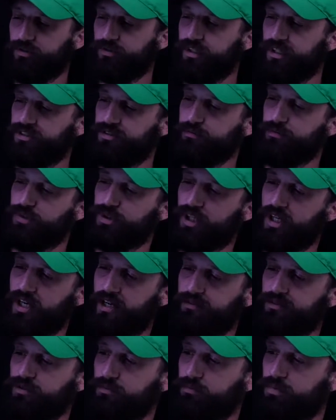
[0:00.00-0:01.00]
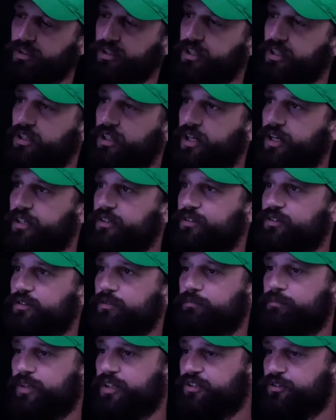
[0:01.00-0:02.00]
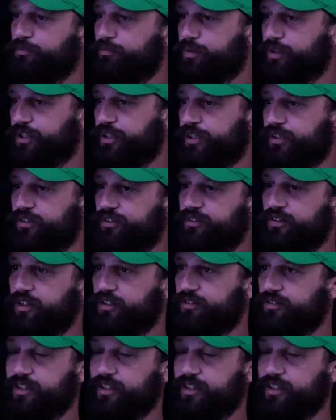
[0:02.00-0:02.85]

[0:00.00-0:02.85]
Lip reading: Got some drives, some blinky lights, makes some pretty good sense.